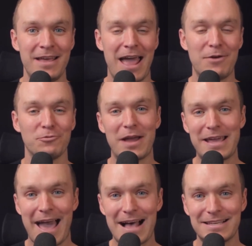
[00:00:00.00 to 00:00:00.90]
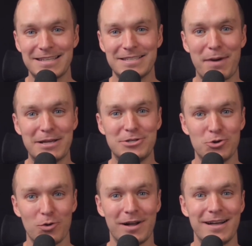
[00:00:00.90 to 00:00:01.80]
And Raycast is my
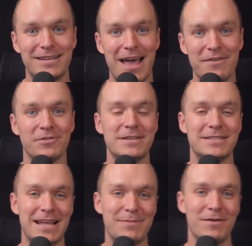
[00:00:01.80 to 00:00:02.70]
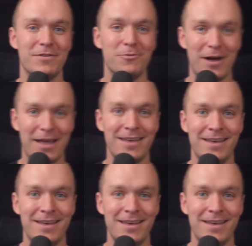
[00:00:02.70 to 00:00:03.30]
shortcut every step of the way.